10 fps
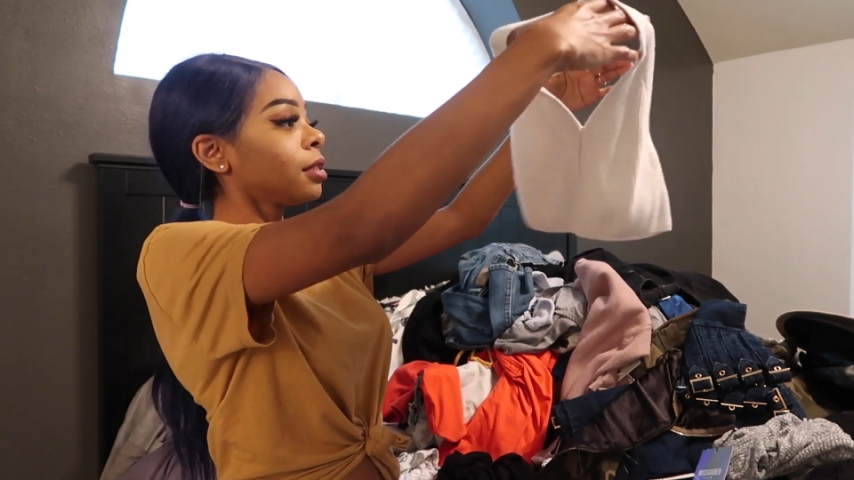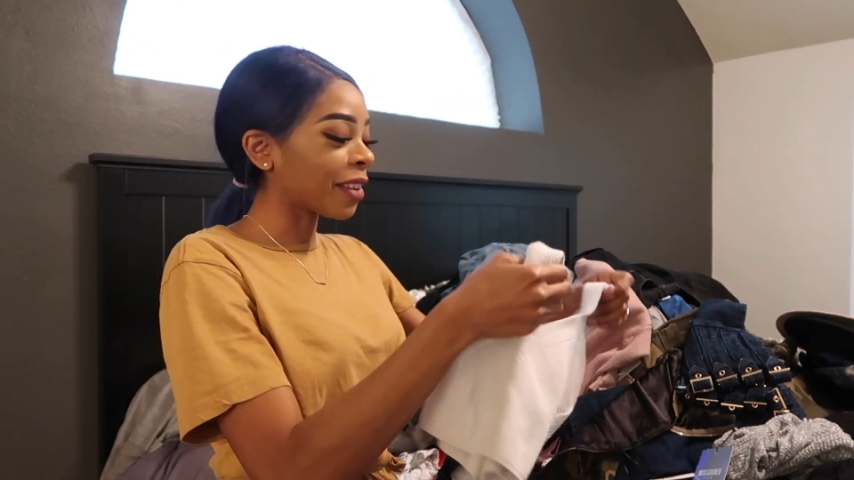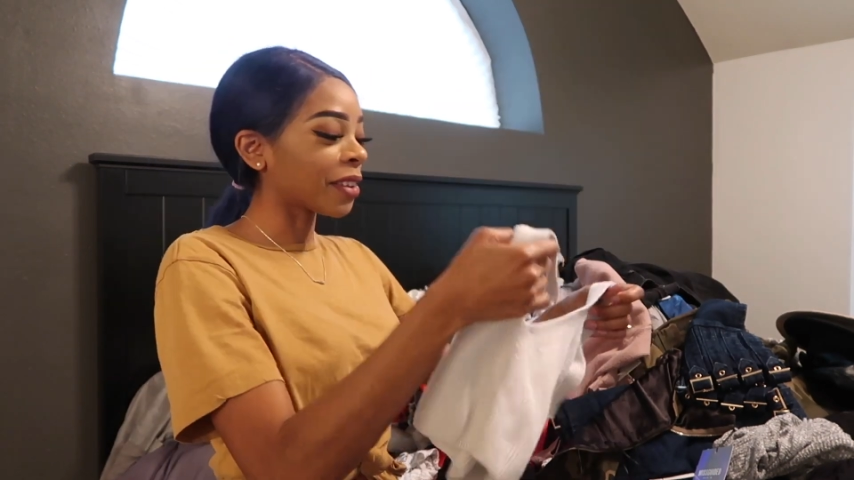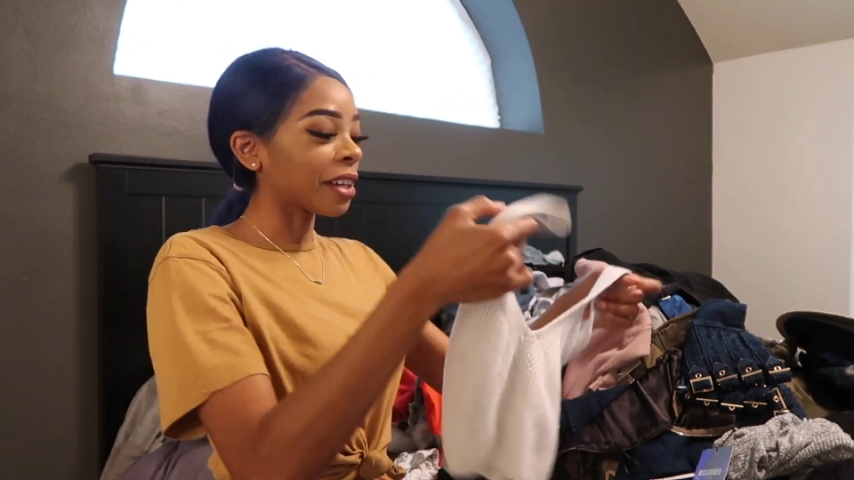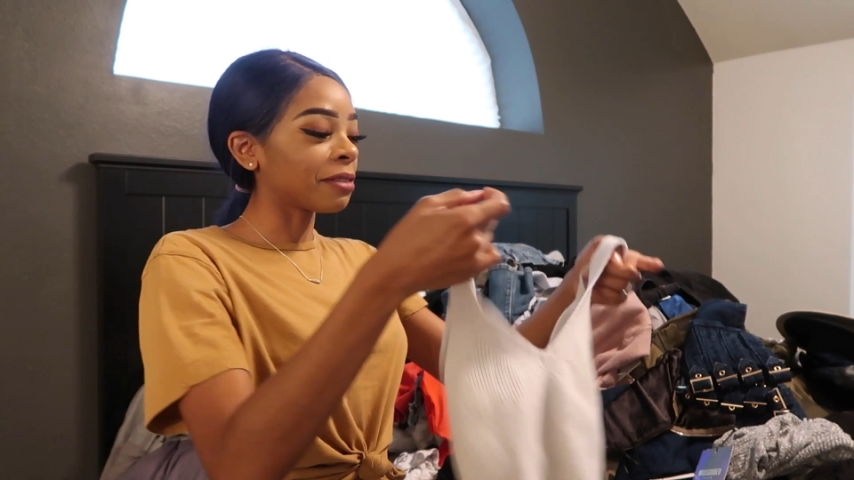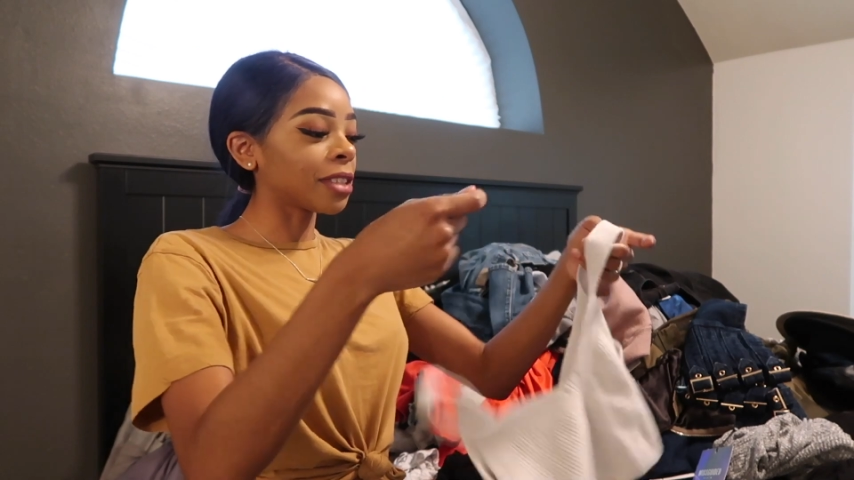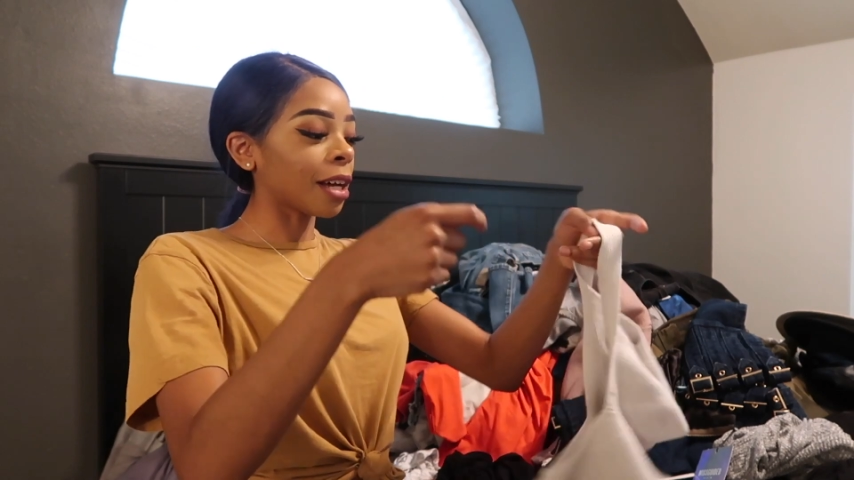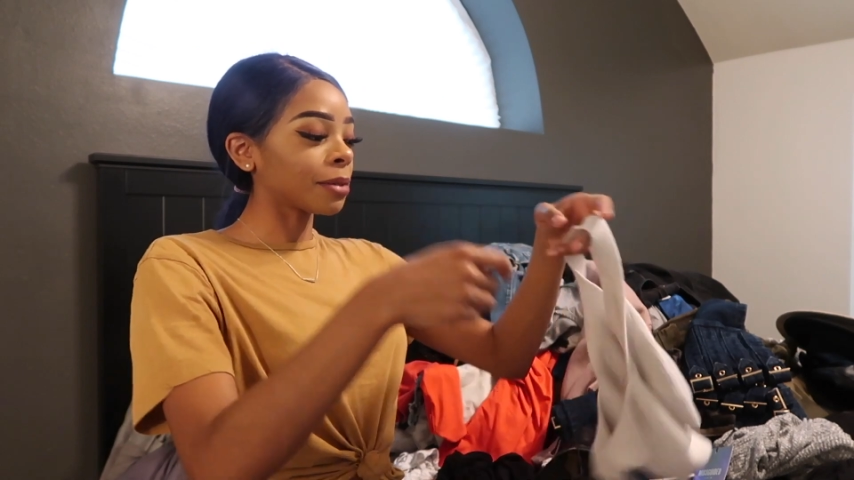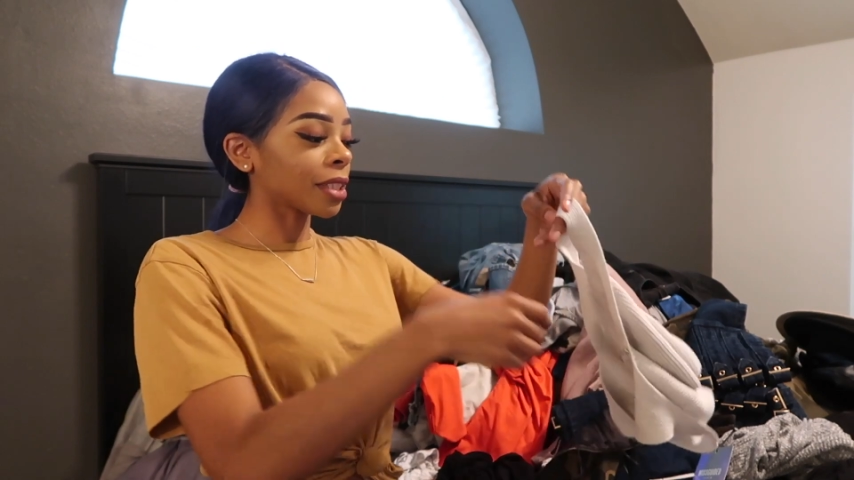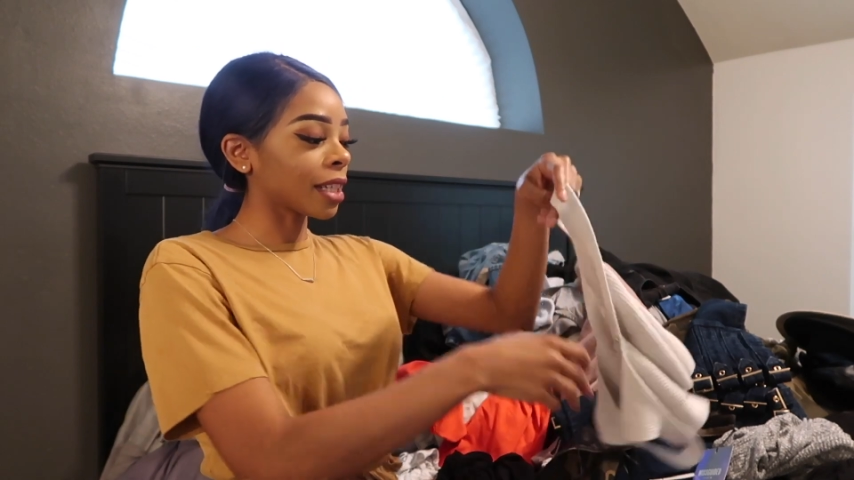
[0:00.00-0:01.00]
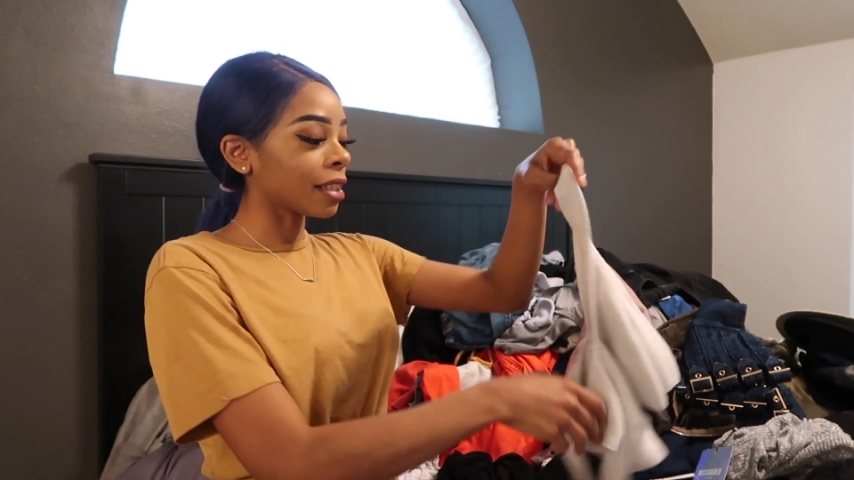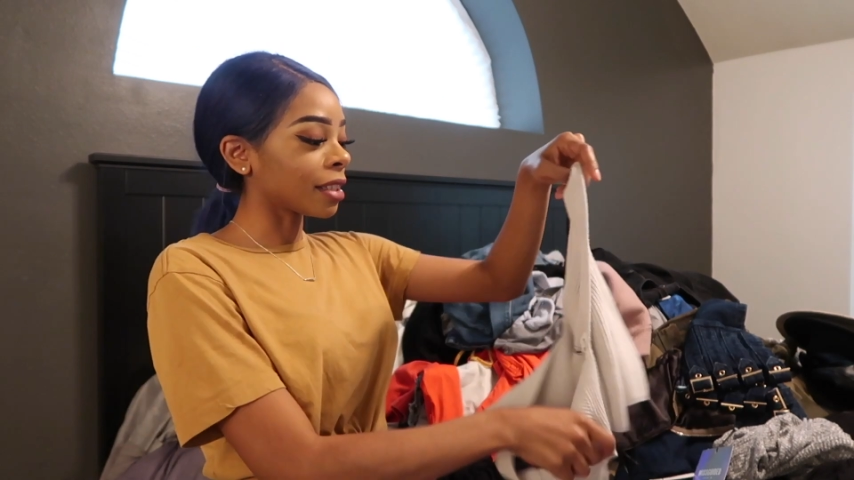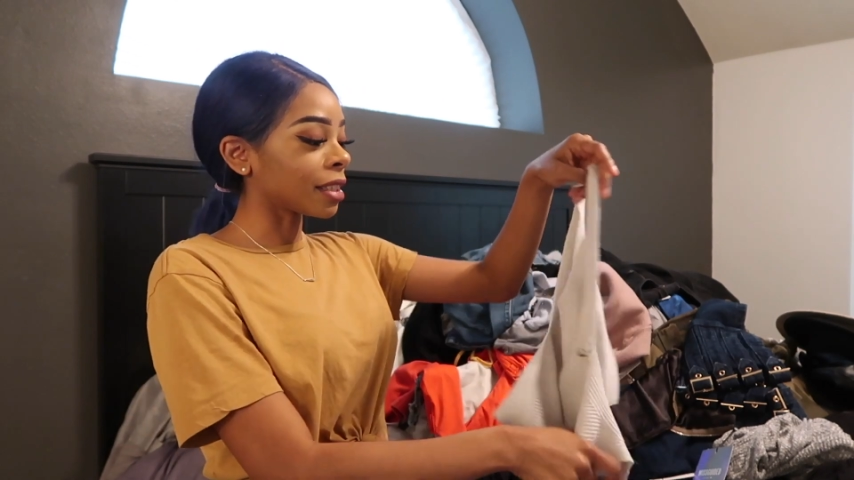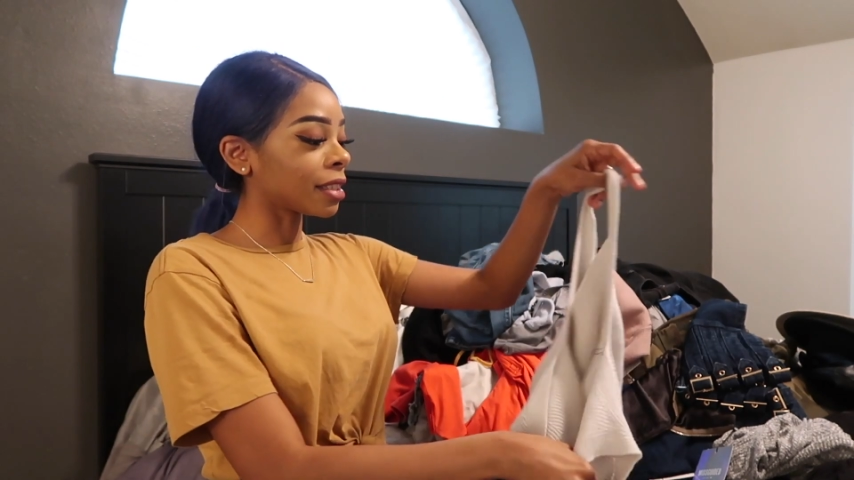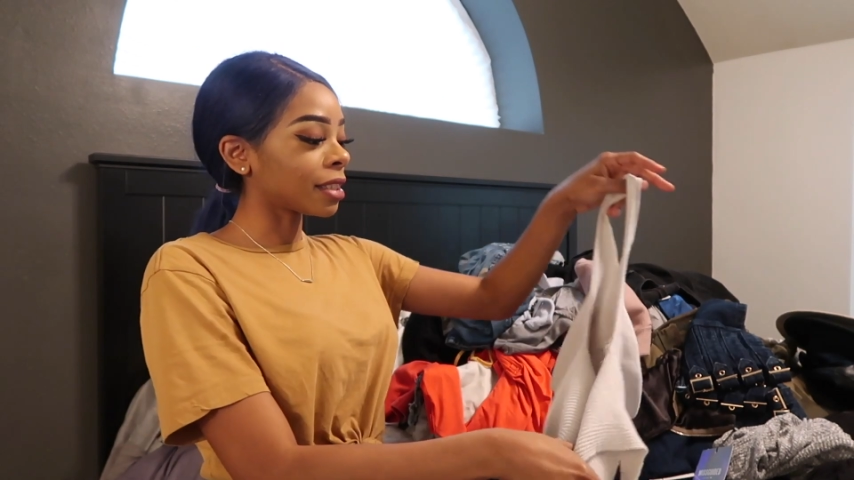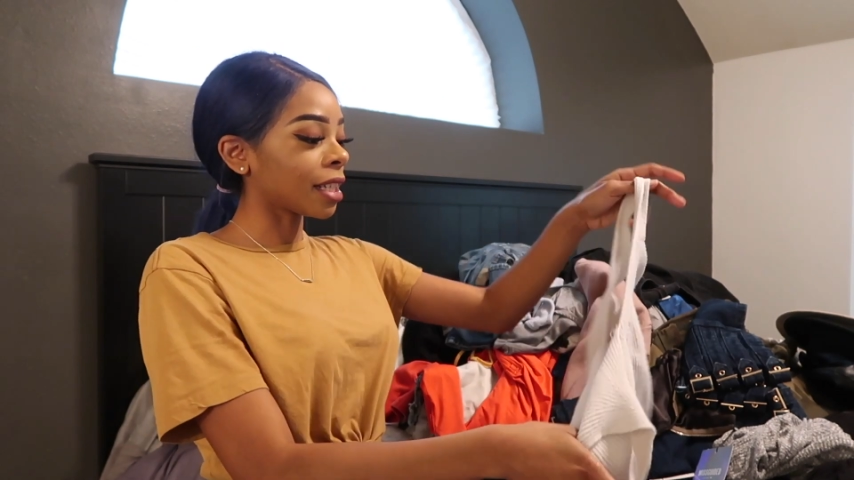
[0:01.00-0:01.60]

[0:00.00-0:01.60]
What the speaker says: I love tops like this